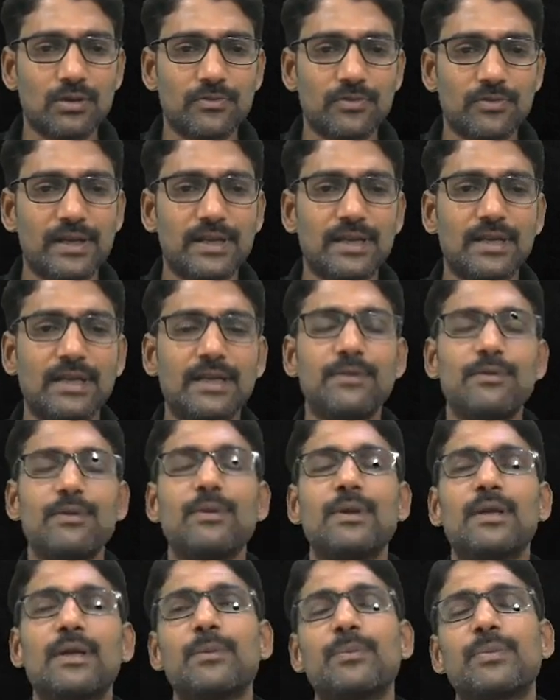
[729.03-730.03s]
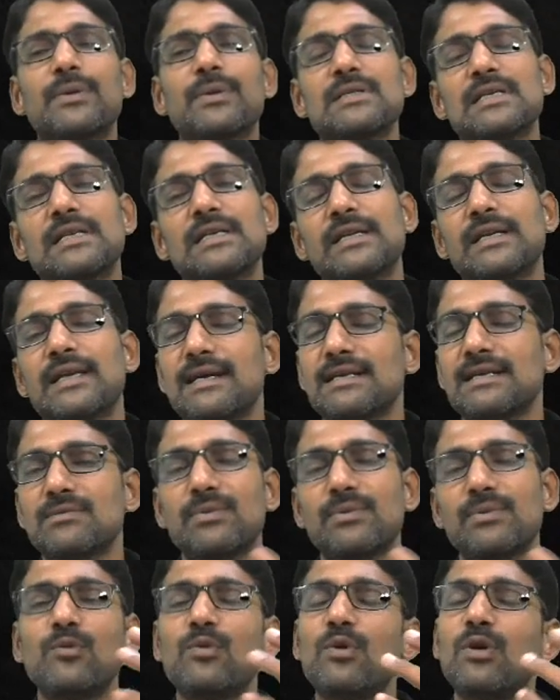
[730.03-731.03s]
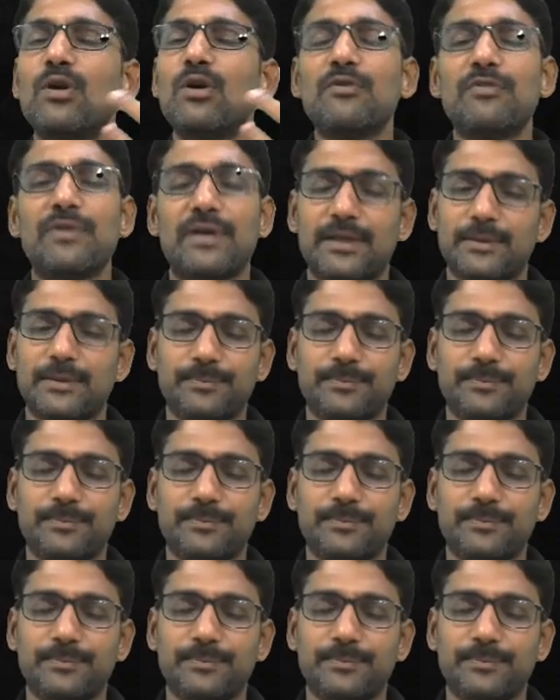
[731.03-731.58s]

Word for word: finally we will represent it as big O of n